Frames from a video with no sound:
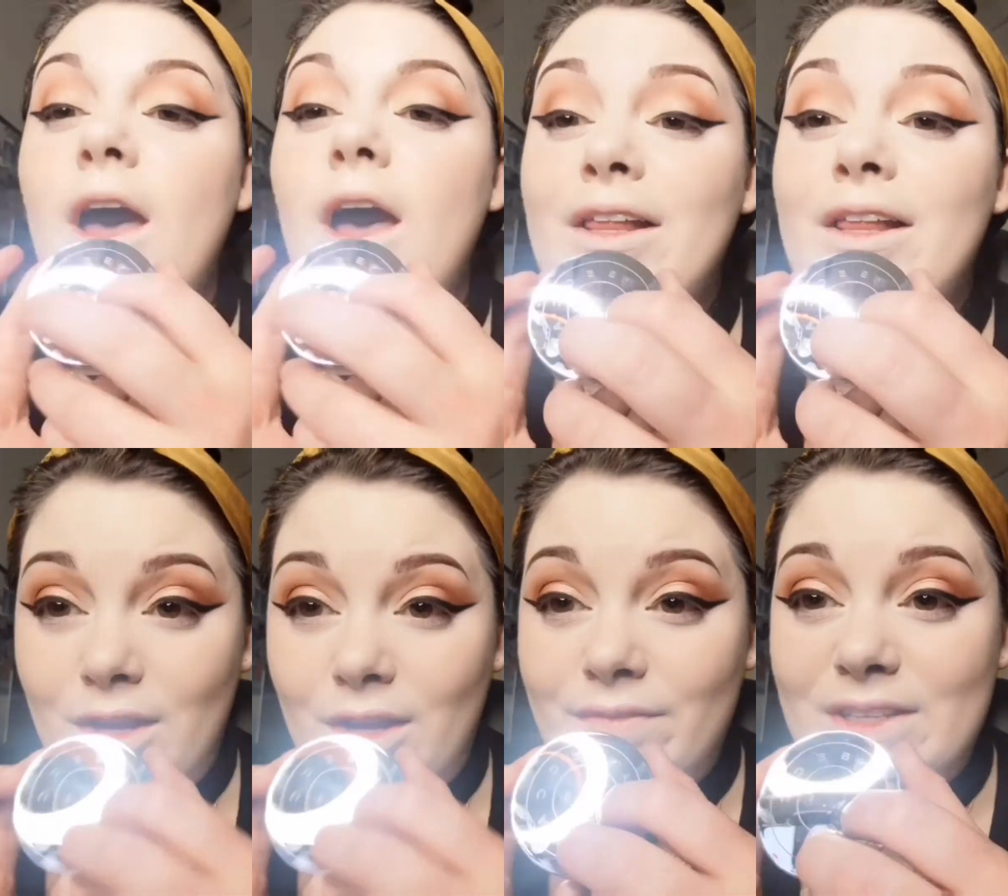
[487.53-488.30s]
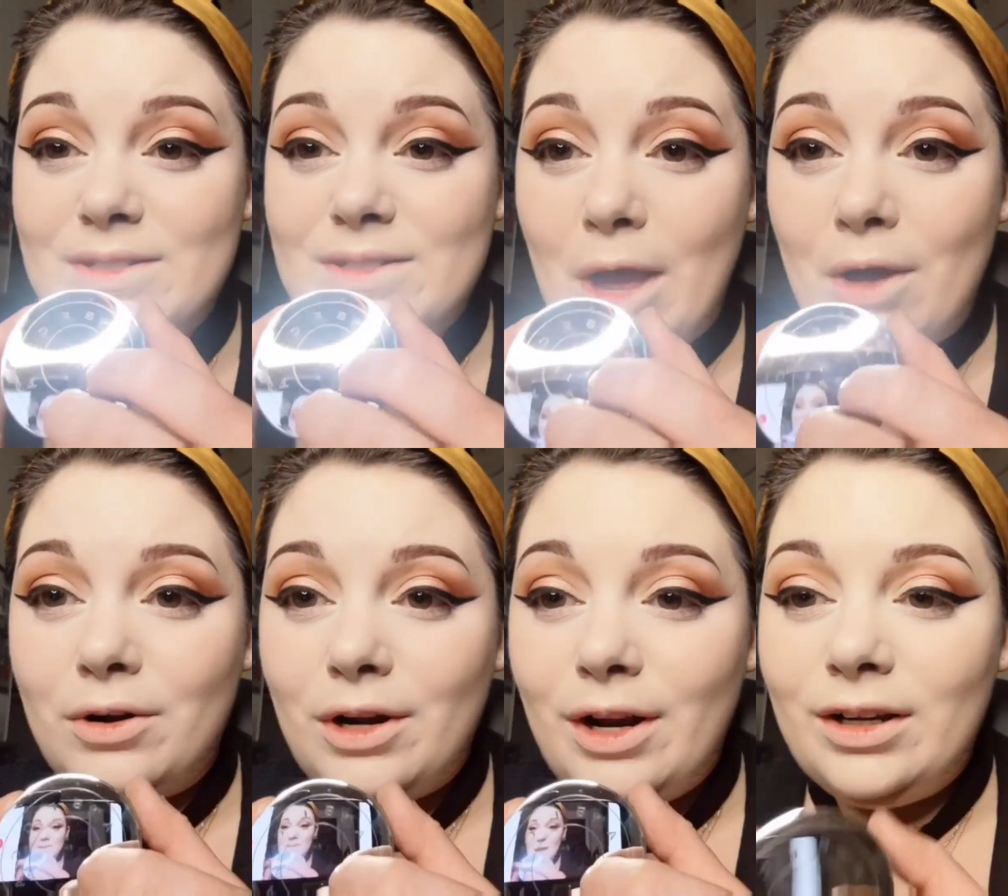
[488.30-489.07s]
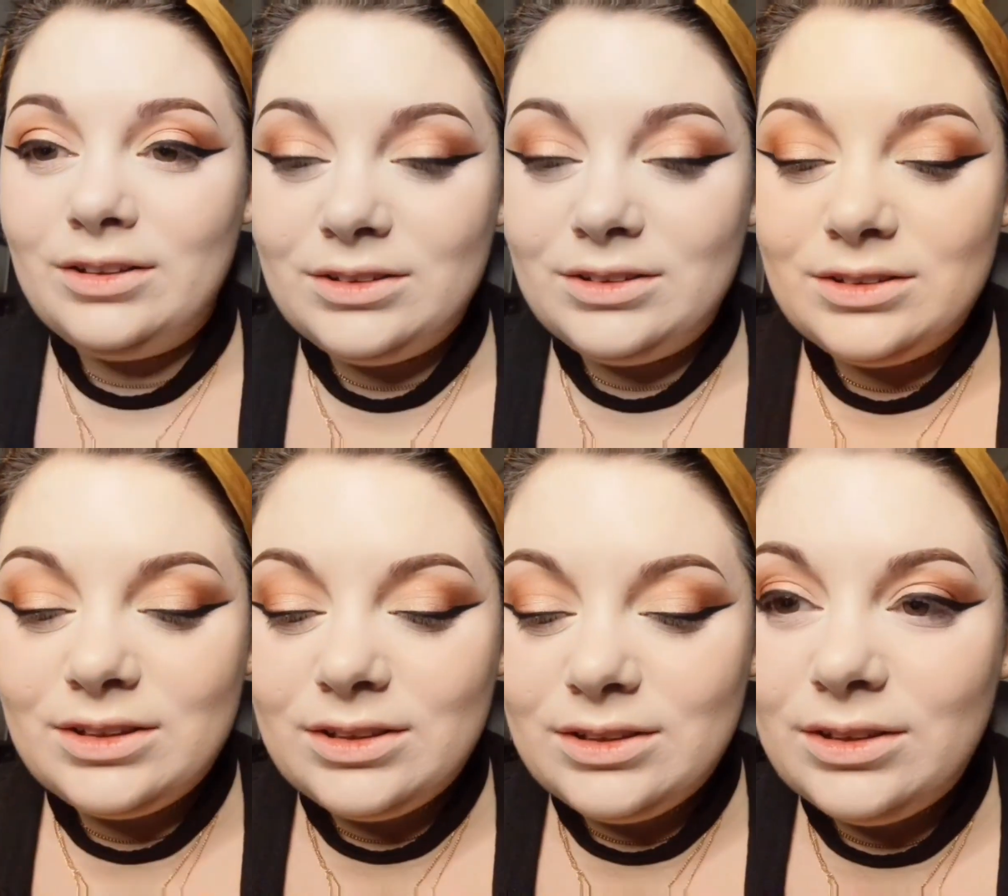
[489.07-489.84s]
I love this powder.
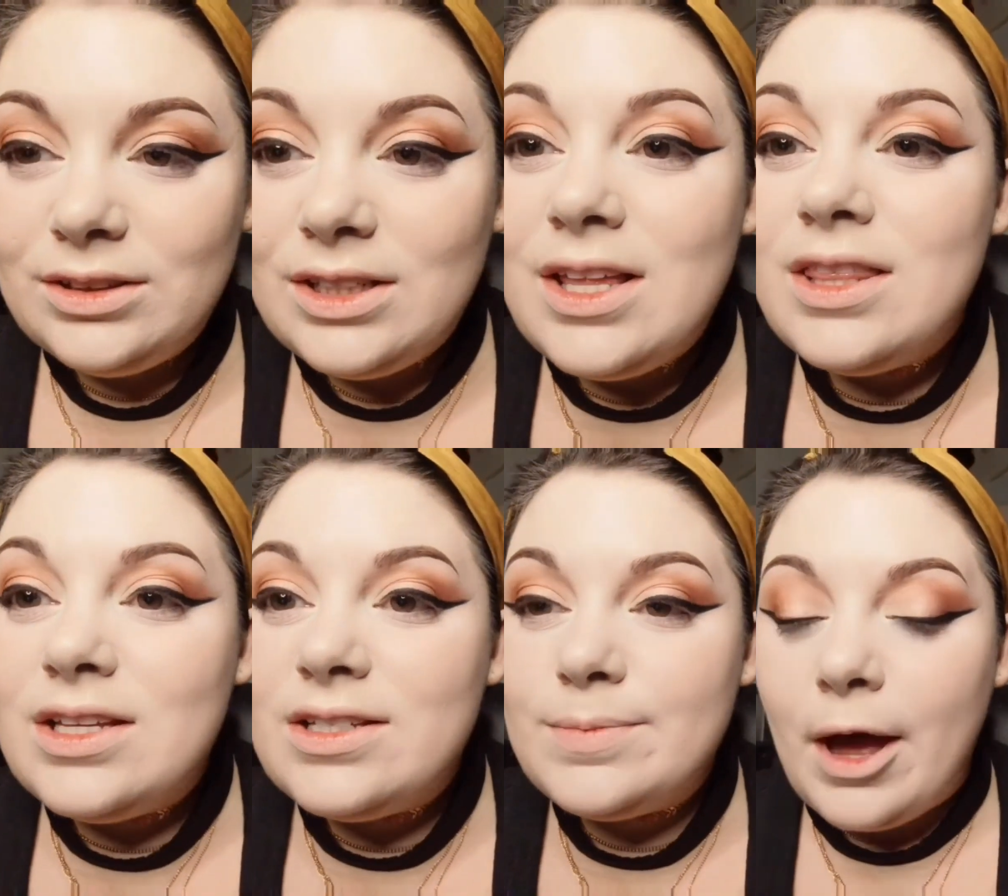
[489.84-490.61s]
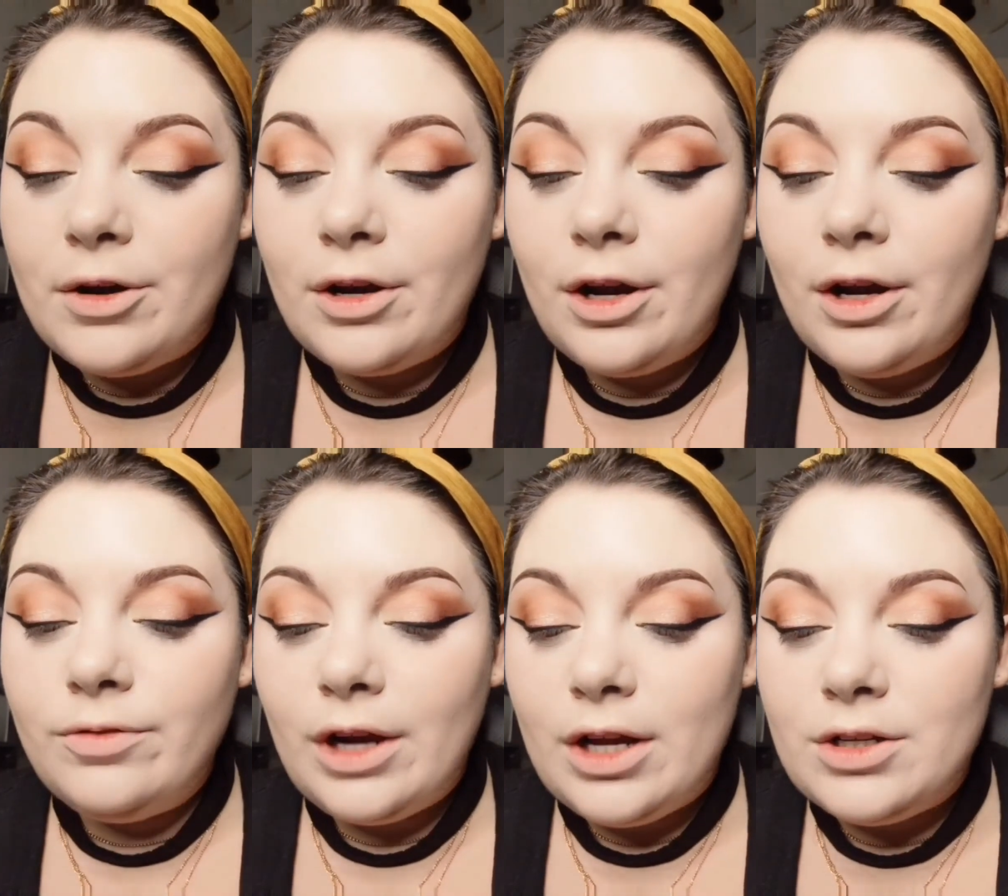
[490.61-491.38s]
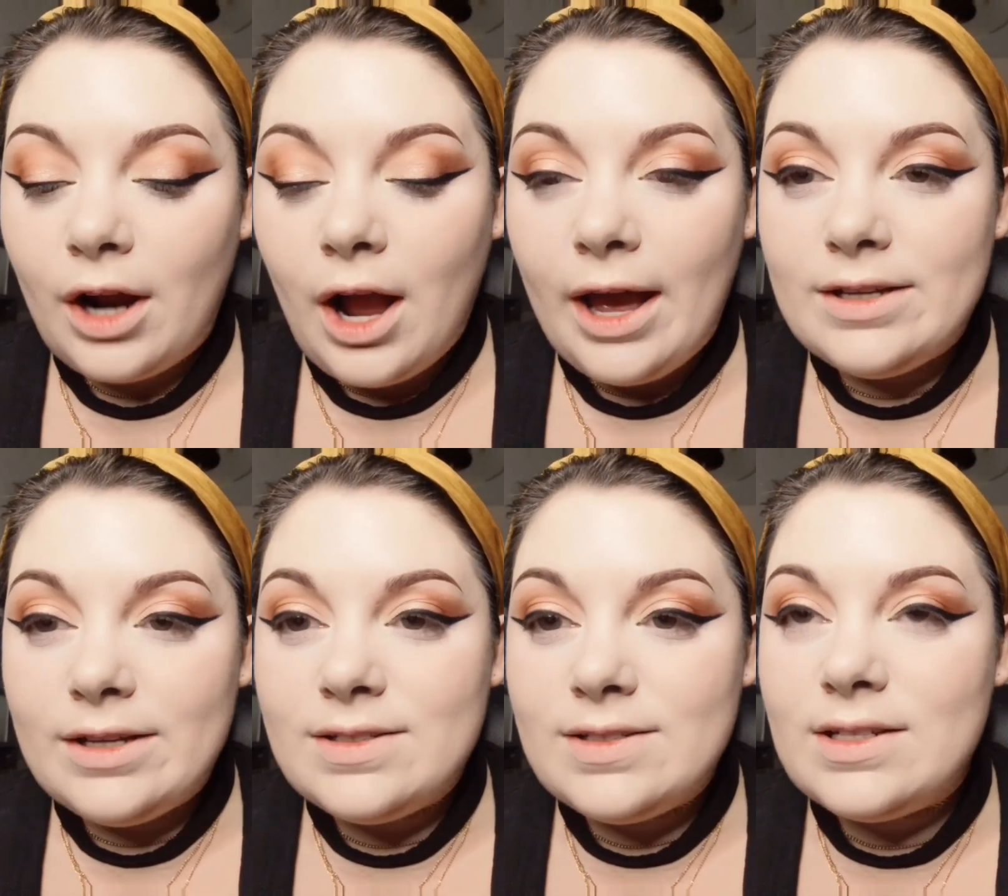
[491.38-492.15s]
This powder for under
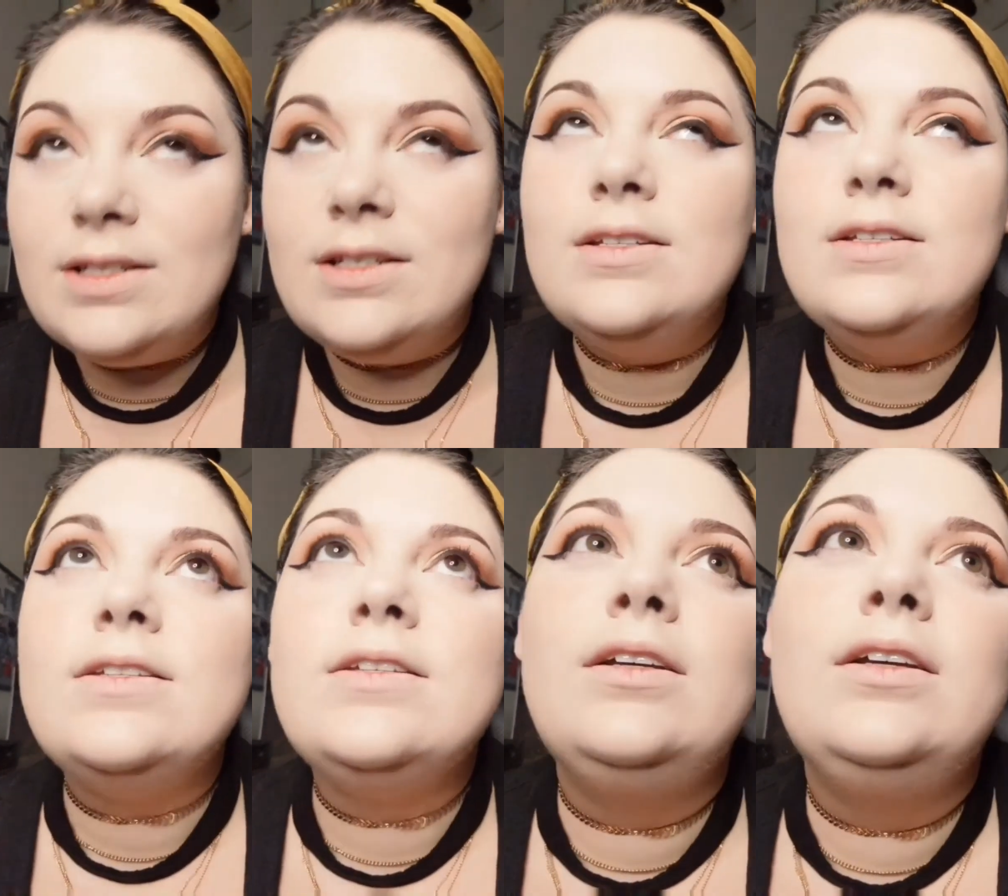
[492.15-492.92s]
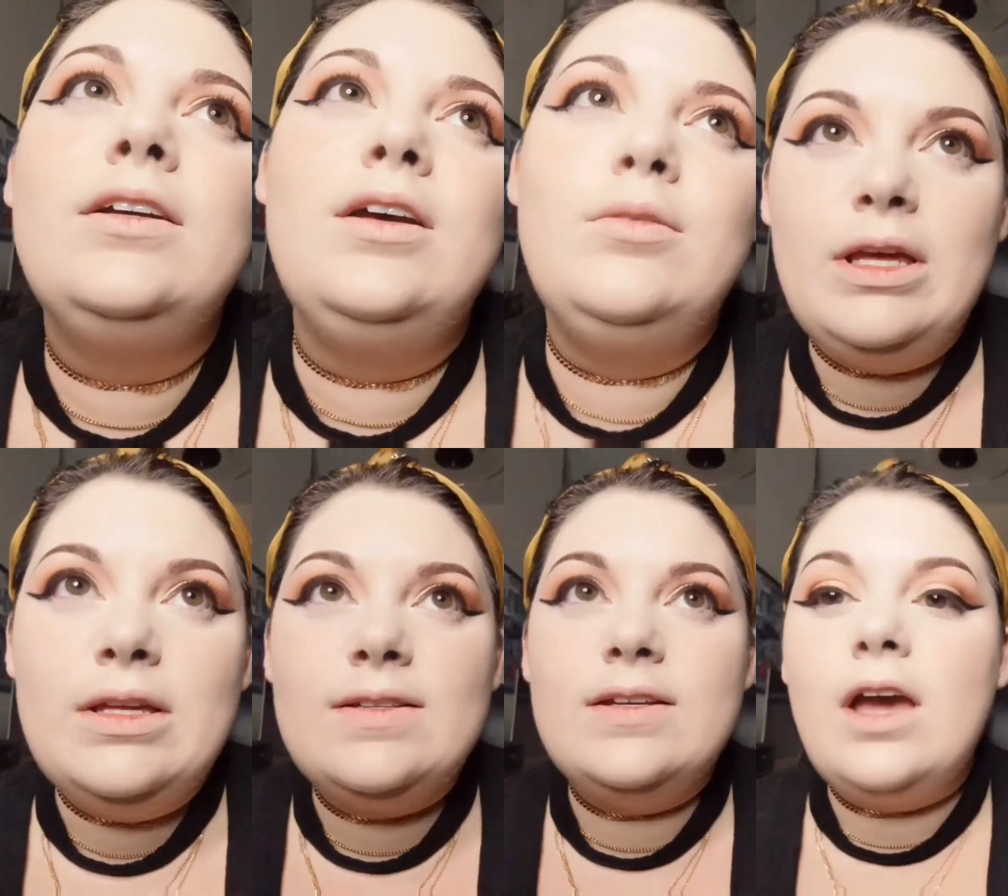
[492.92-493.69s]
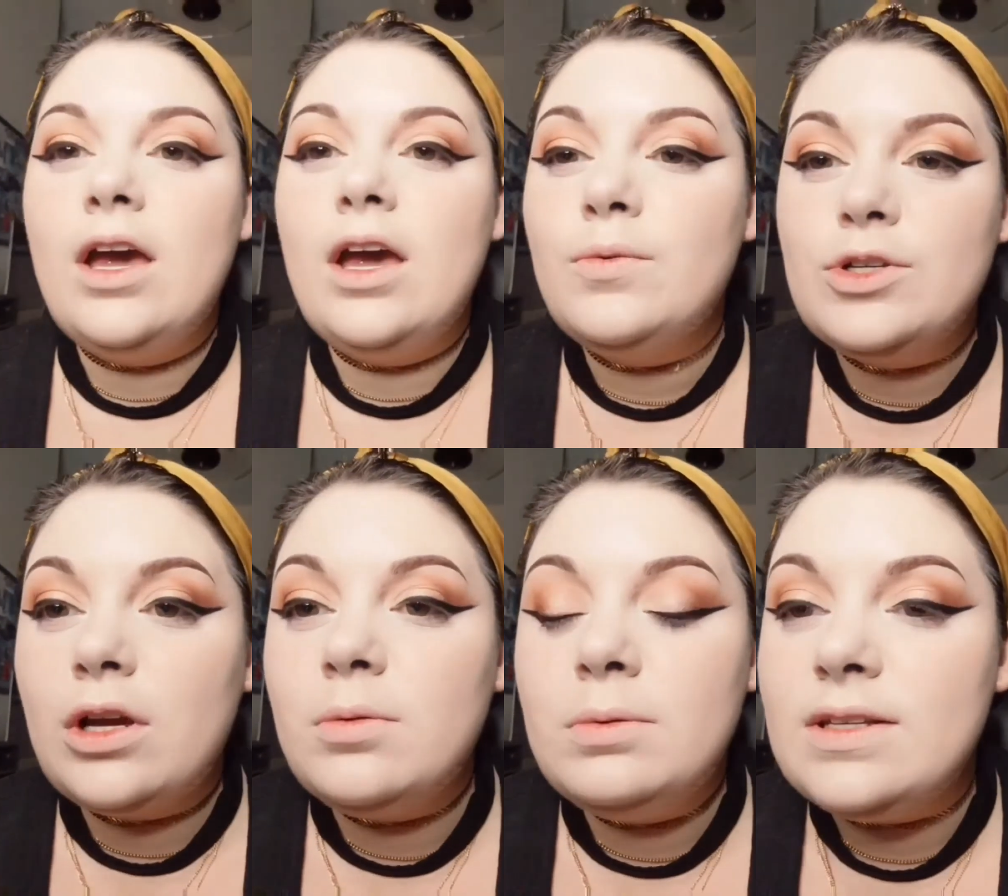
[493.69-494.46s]
eyes is amazing. I wish
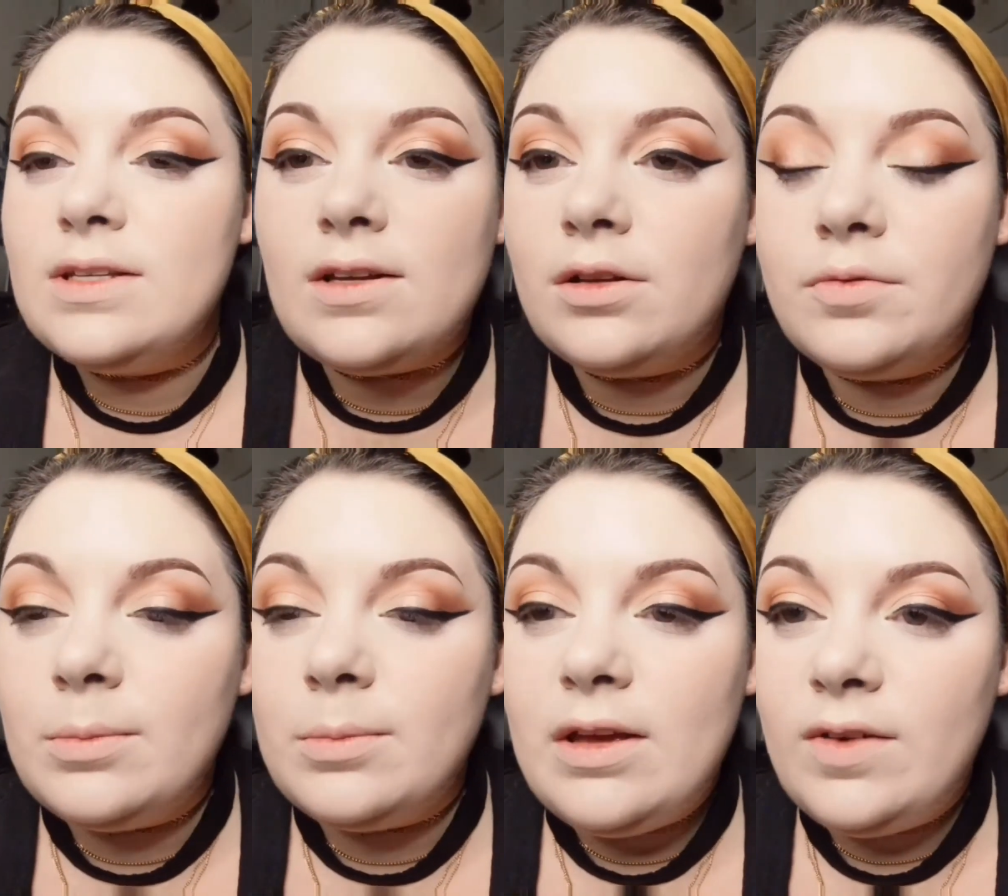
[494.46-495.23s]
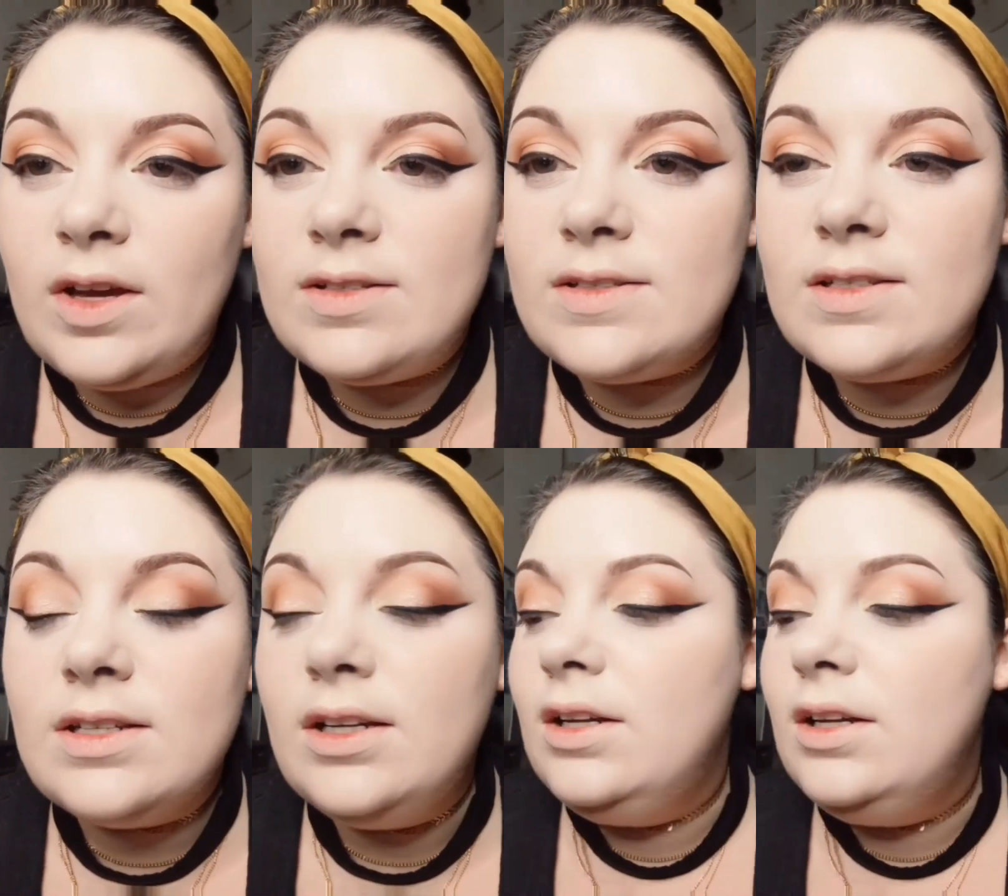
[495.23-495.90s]
I could put this all over my face.